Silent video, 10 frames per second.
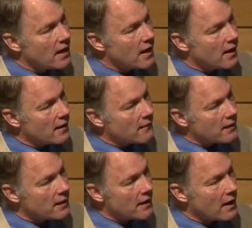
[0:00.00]

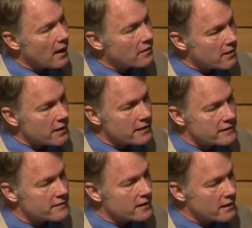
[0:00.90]
But I think
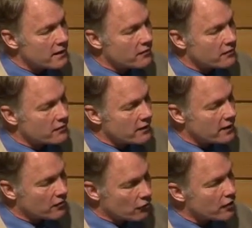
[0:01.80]
it's
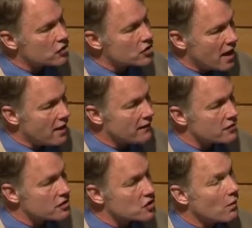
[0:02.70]
a real
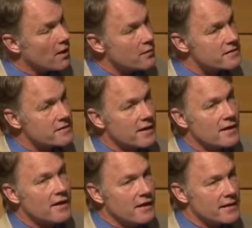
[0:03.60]
challenge. And so I would say
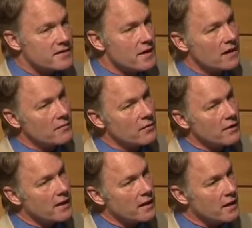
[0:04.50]
it's not about
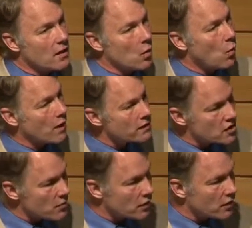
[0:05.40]
any one
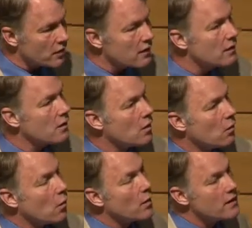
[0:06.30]
community.
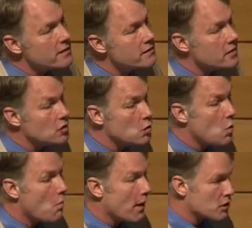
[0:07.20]
What we need to do
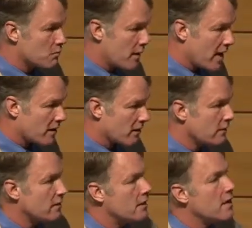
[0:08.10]
much better
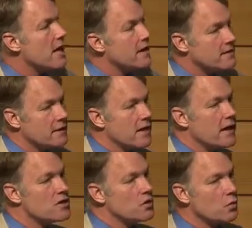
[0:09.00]
is
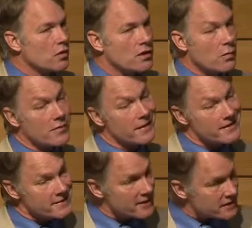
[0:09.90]
engage in working with
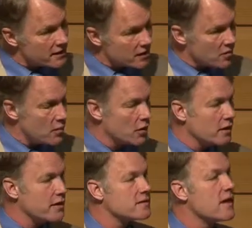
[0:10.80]
existing
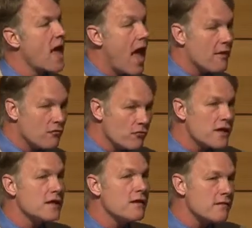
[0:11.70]
communities and
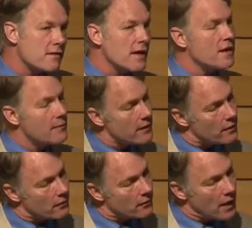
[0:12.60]
really think
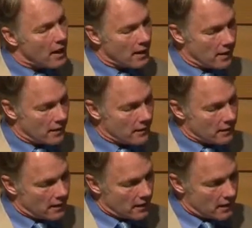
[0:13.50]
about
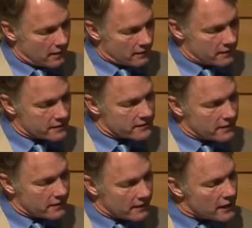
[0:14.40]
these
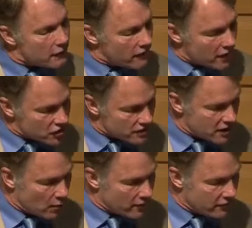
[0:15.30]
innovations
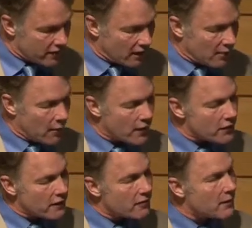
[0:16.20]
that we develop, whether
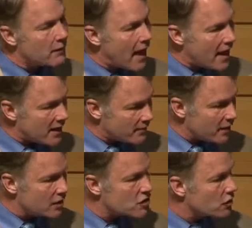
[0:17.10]
they're about
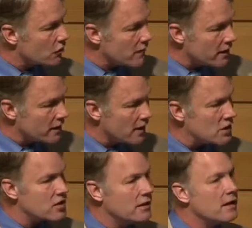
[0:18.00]
adaptation or
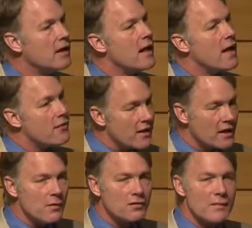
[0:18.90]
mitigation. Think
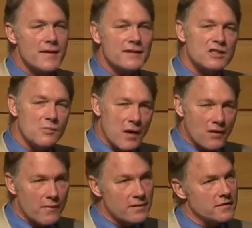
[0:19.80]
about them as
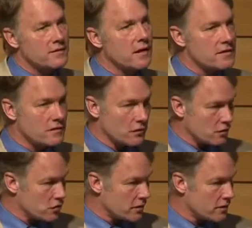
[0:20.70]
experiments and not
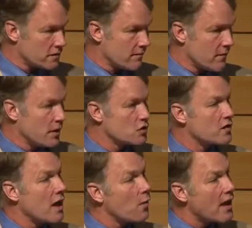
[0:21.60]
solutions. so
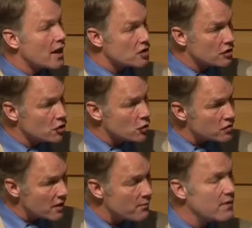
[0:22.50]
that we actually do
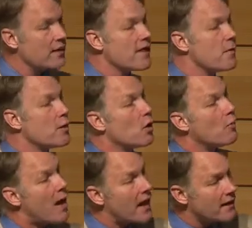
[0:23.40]
something and then we go
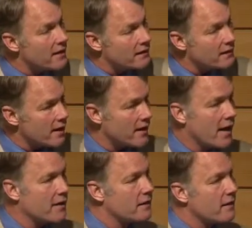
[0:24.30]
back in and
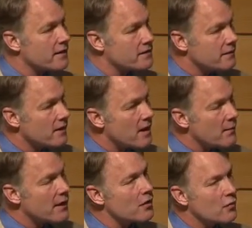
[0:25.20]
analyze it.
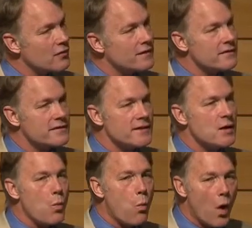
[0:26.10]
But I don't think there's
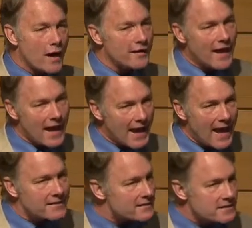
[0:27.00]
any one
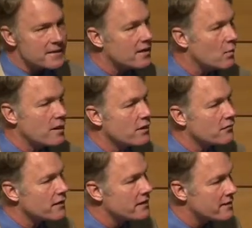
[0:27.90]
entity that we can
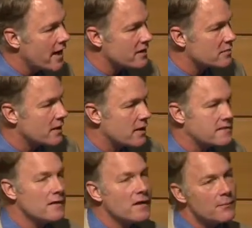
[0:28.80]
really test,
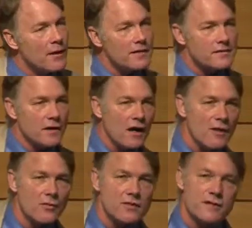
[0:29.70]
because Boston
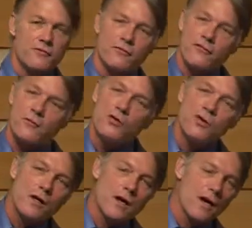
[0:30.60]
Harbor is different from New
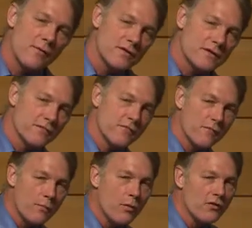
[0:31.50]
York Harbor, is different
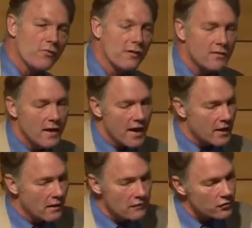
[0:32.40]
from Portsmouth, and
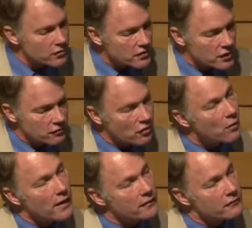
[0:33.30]
all of those are going to
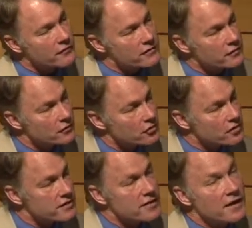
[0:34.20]
require different
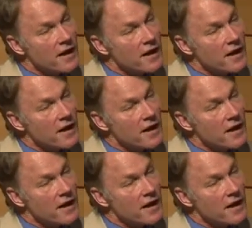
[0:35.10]
solutions.